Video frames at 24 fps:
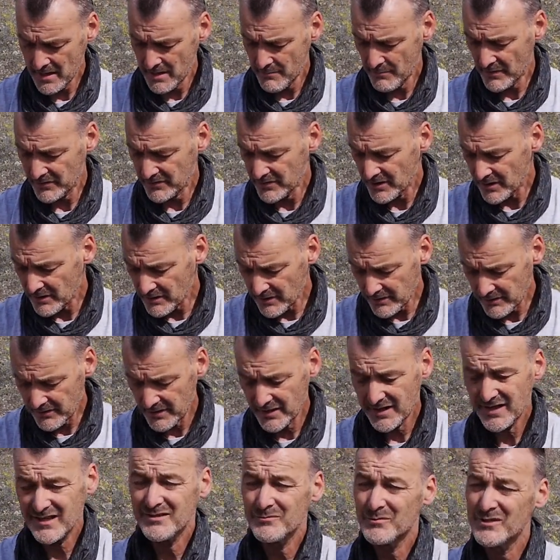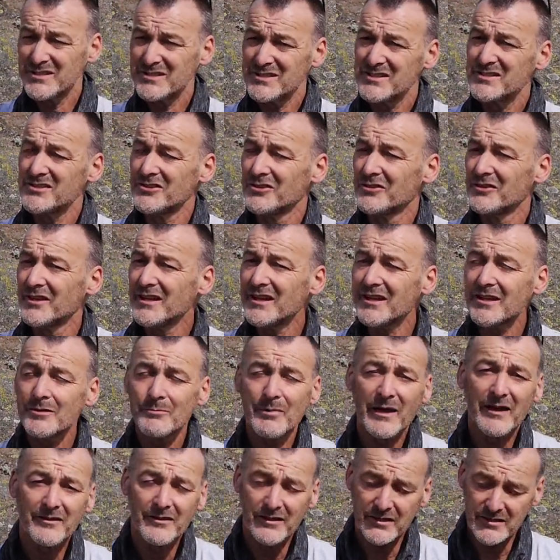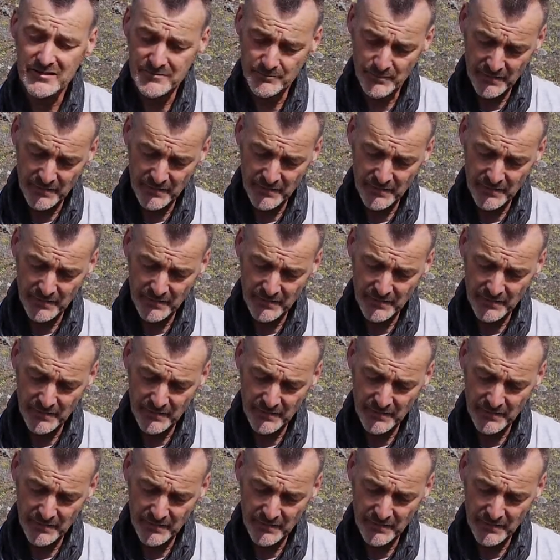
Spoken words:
And the other thing which is unique about these